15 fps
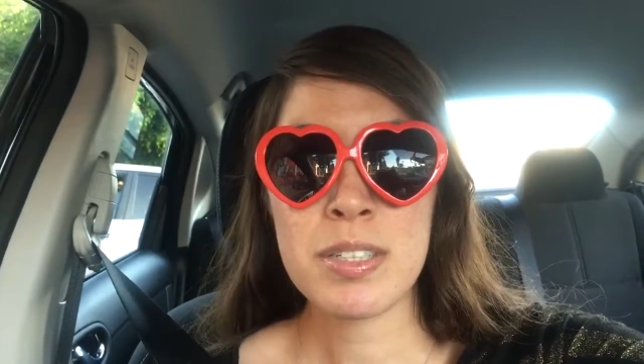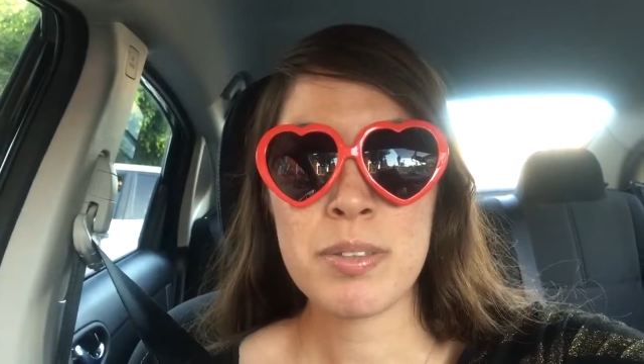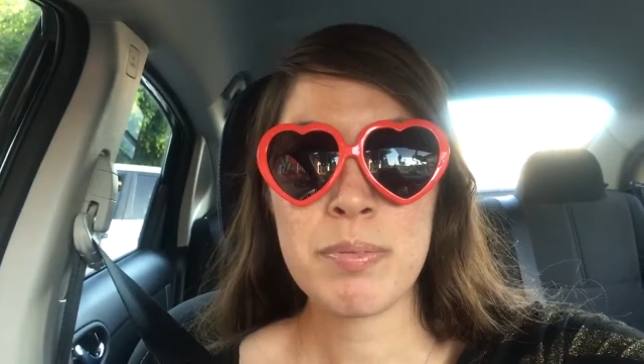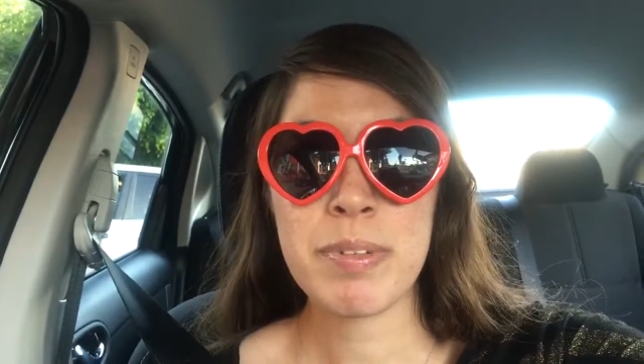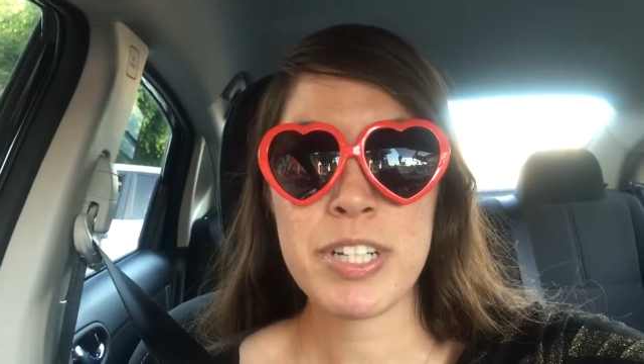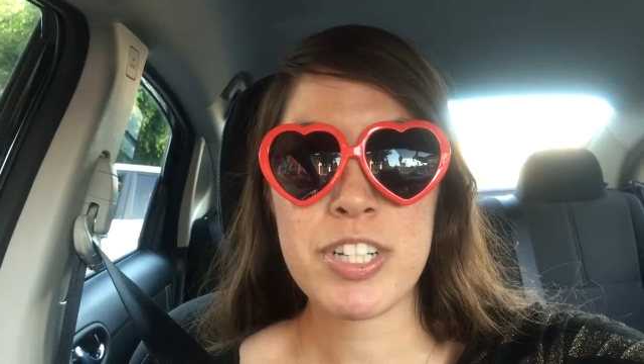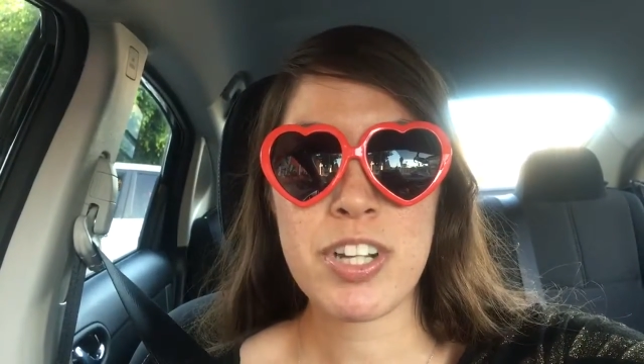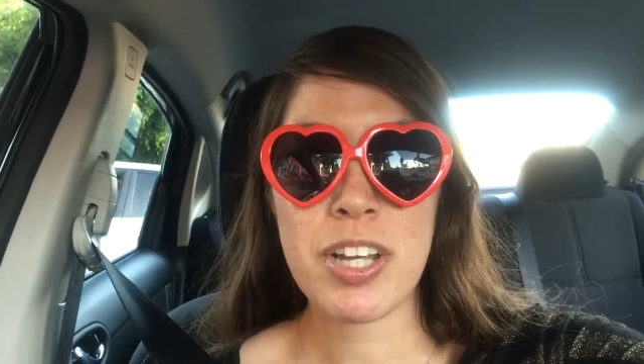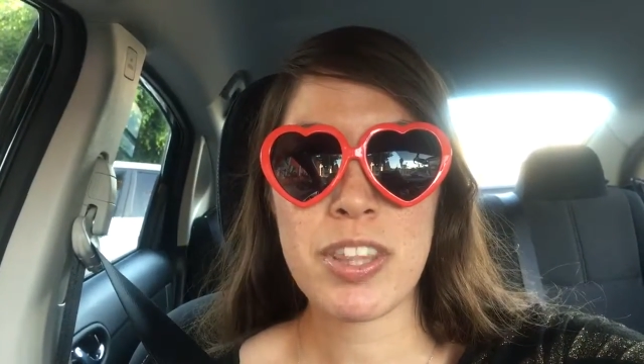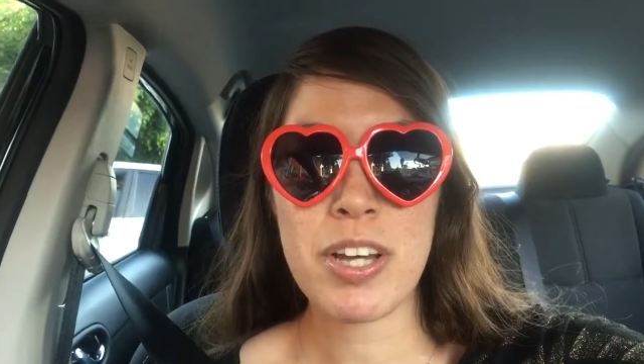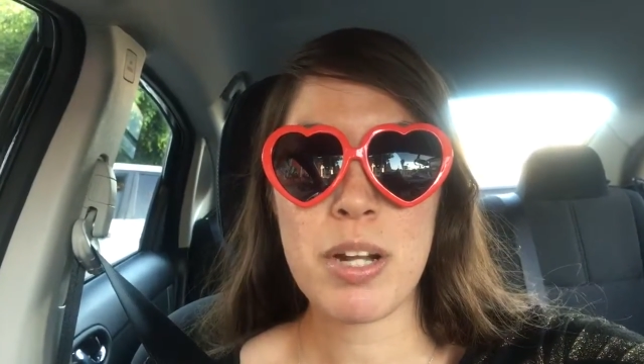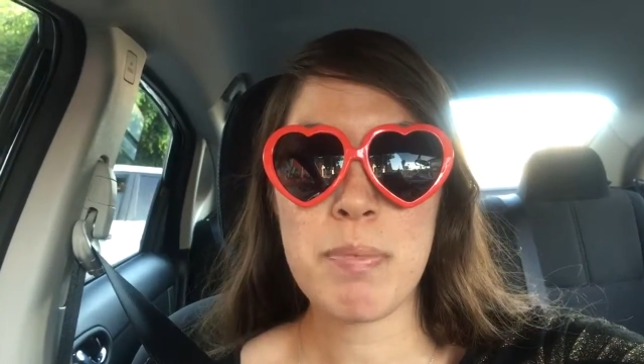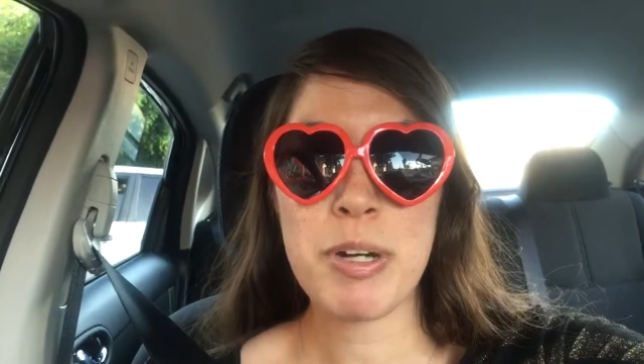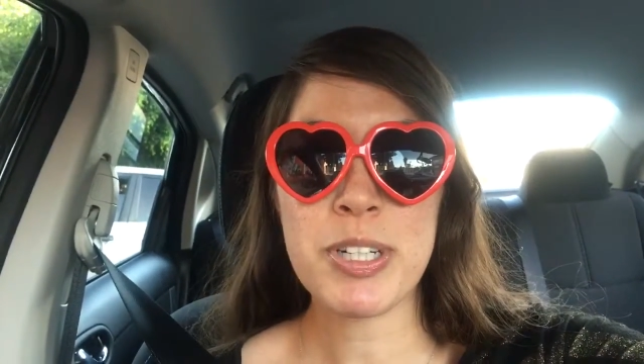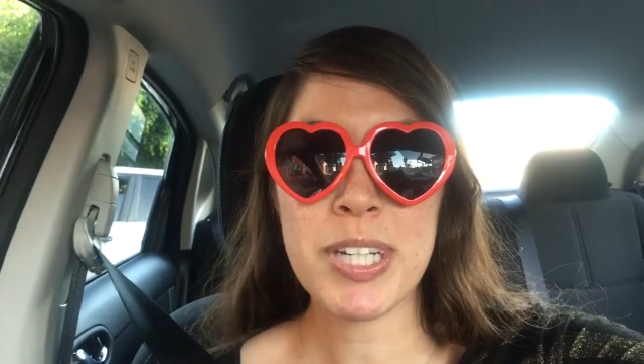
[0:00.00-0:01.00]
which I
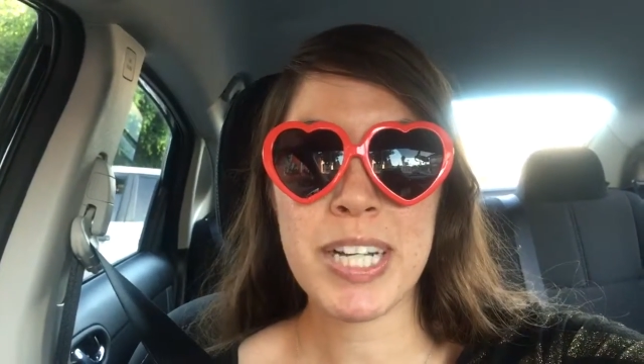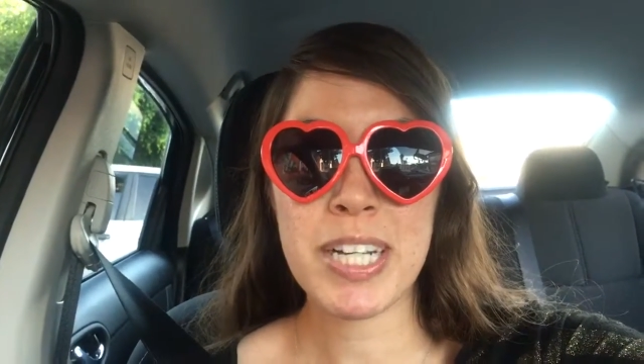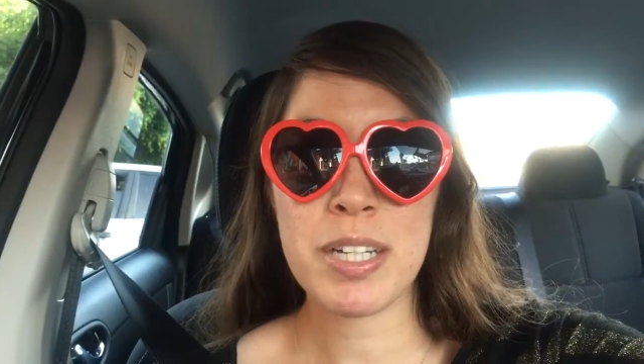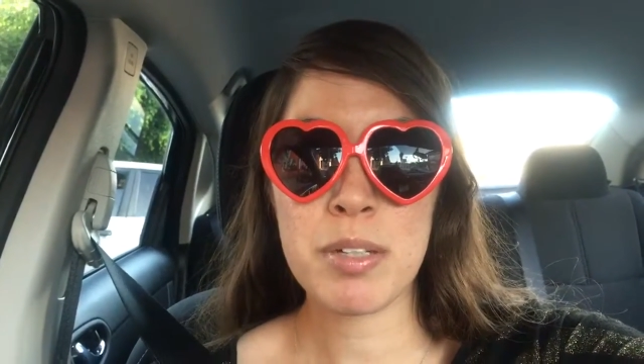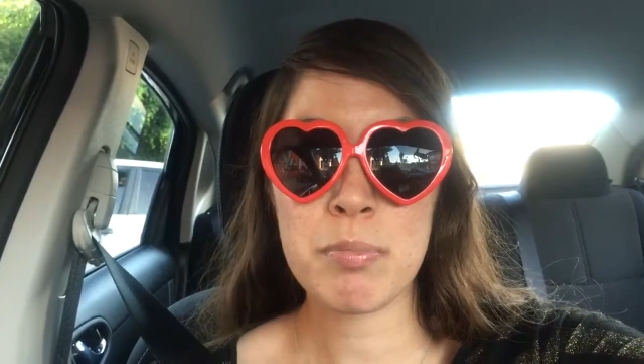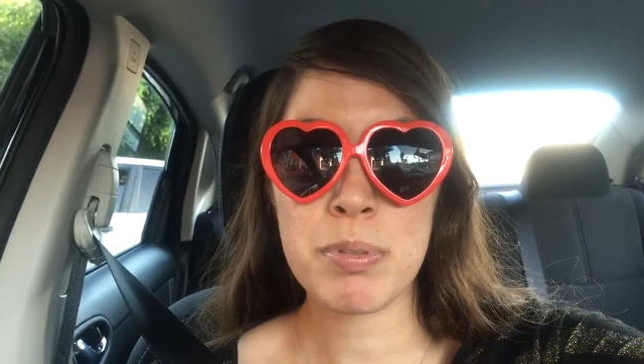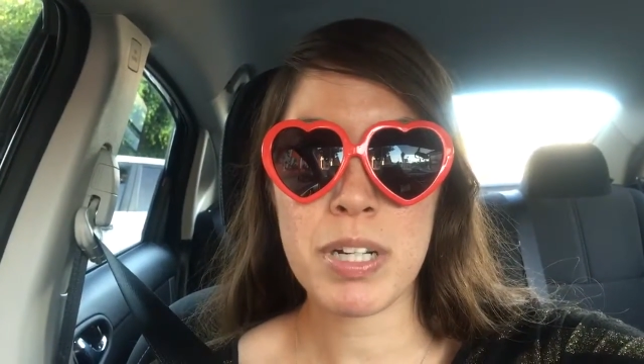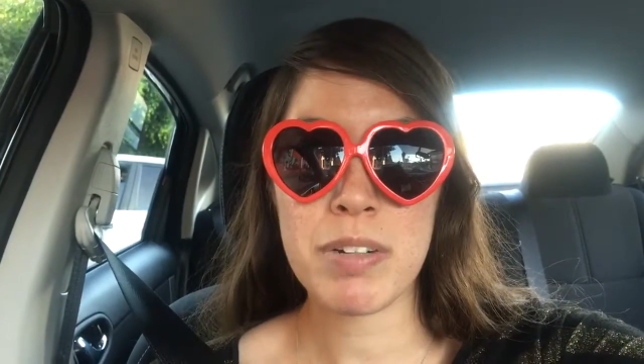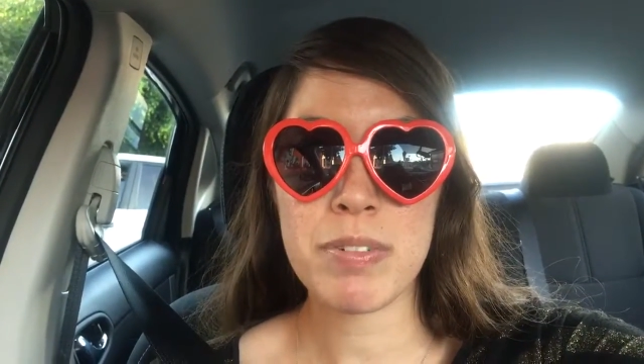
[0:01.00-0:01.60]
thought about getting, but I